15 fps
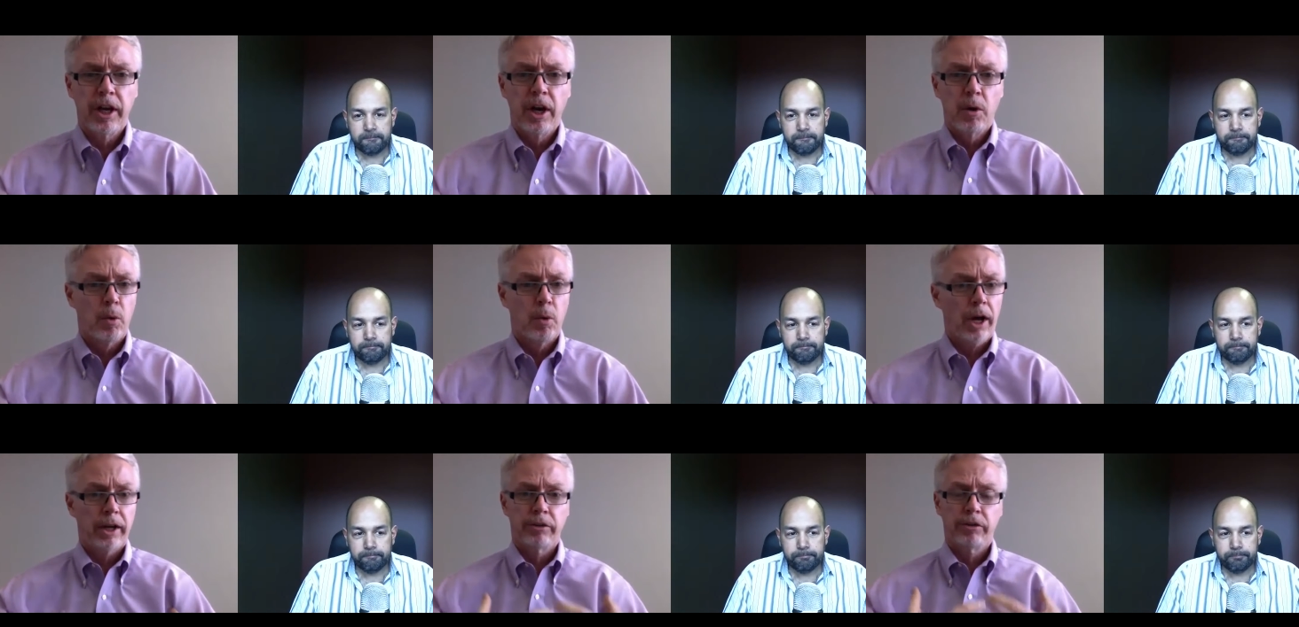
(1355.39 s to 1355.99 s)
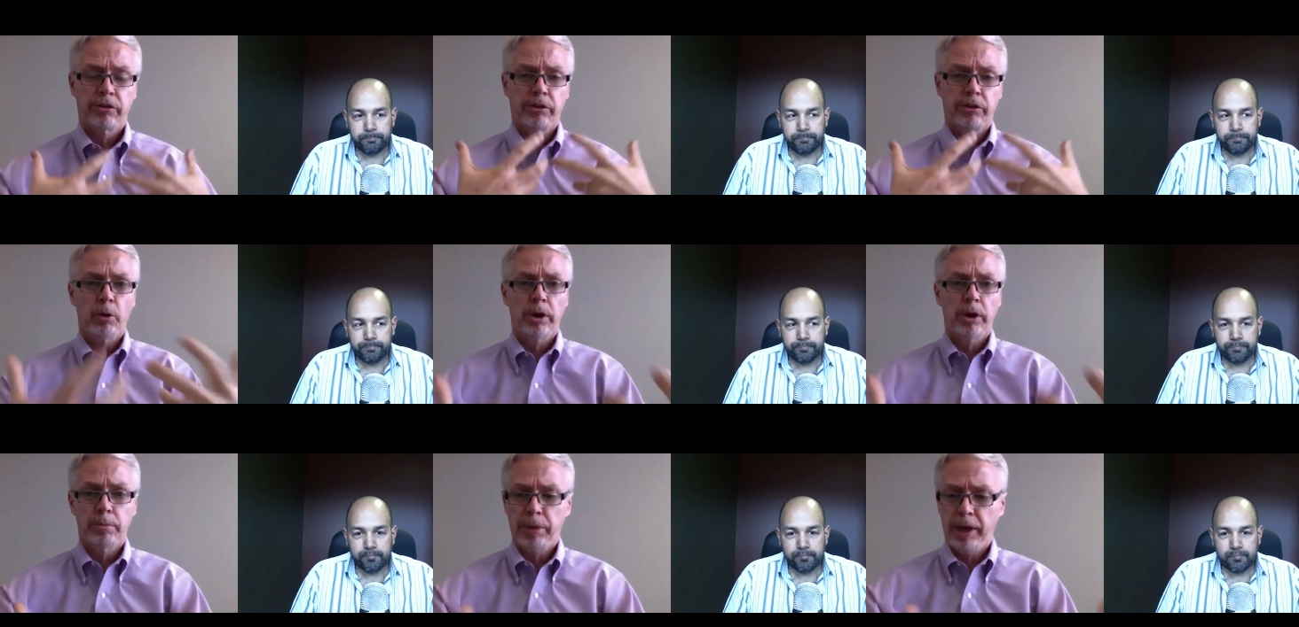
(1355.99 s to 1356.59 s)
Speaker 1: while it's so
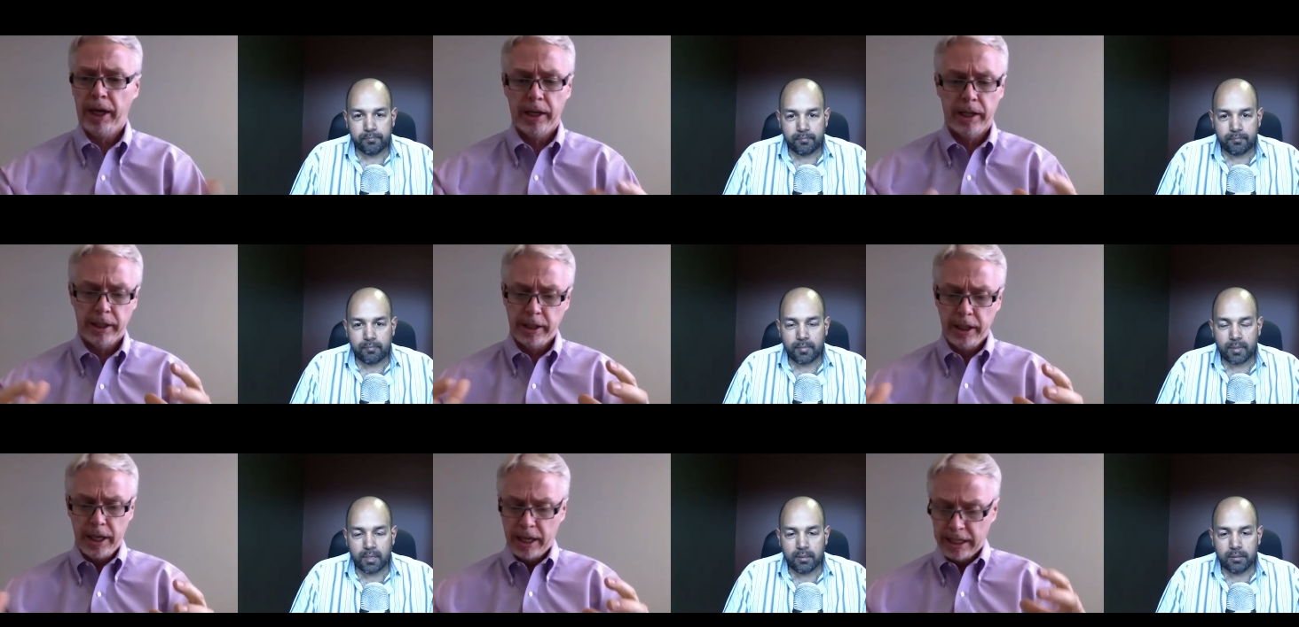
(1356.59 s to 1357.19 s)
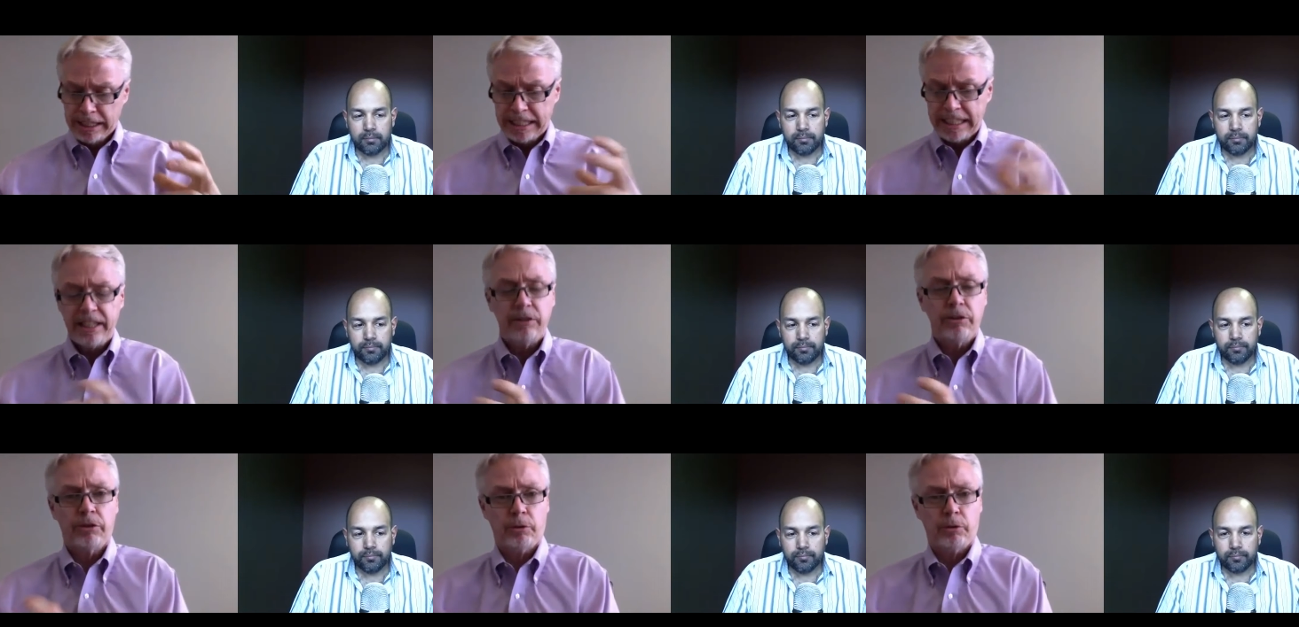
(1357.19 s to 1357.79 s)
compelling,
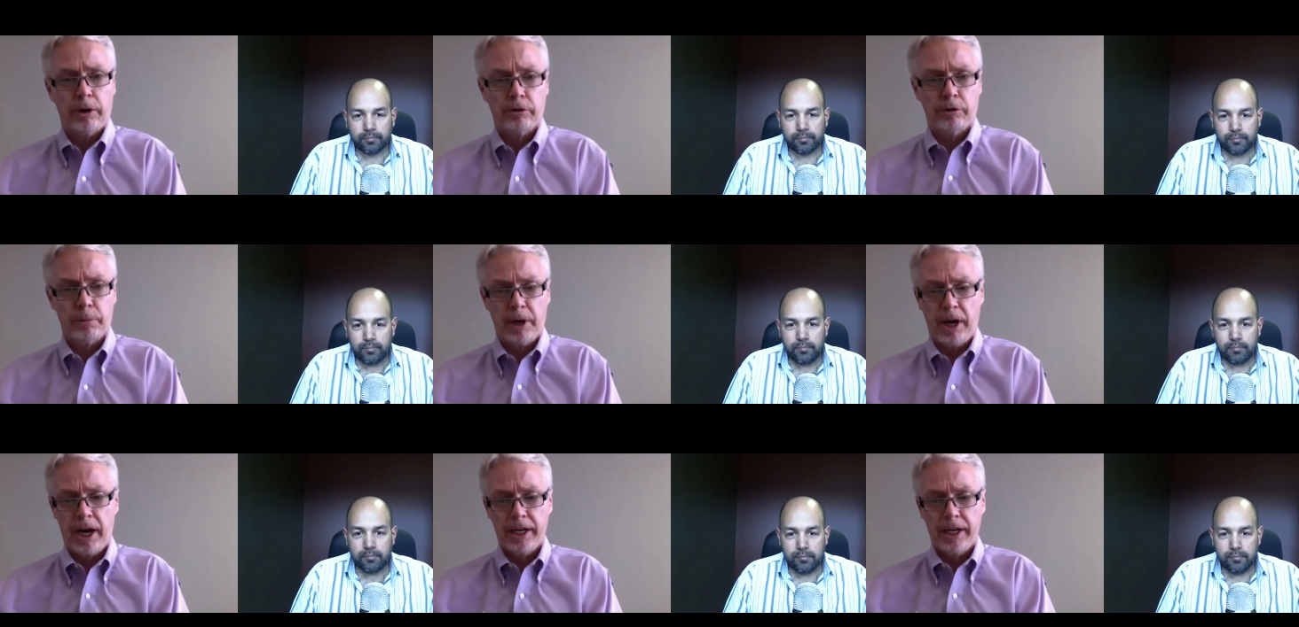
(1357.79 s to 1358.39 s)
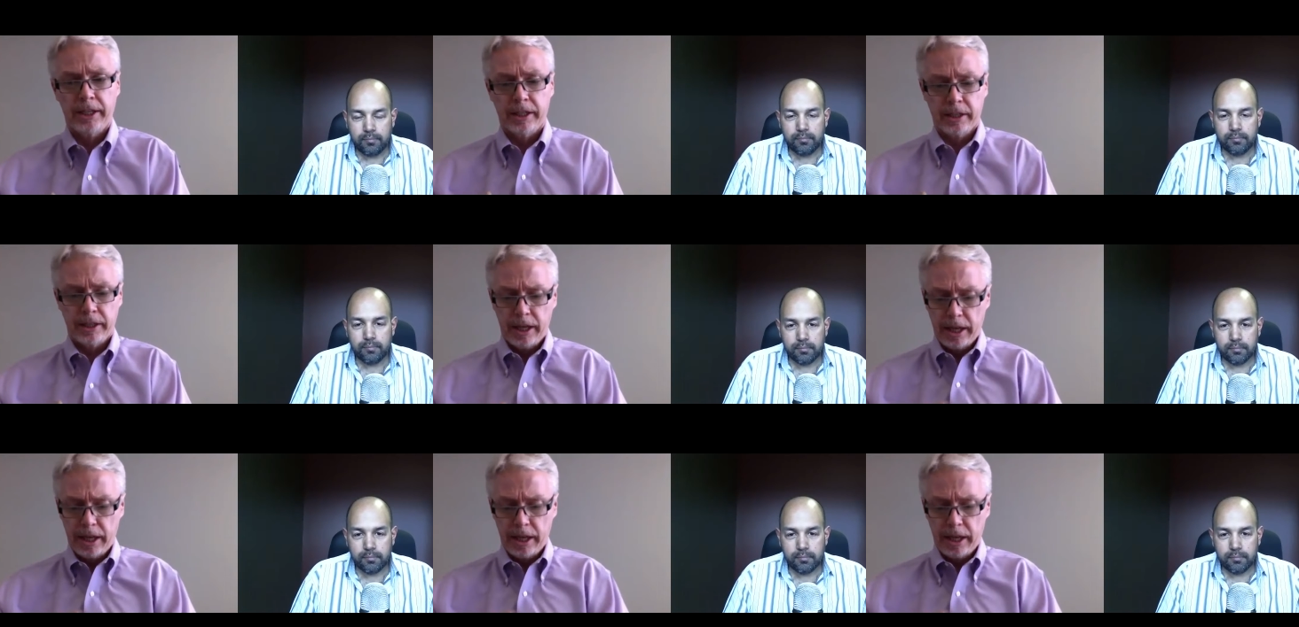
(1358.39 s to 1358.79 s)
needs structure behind it.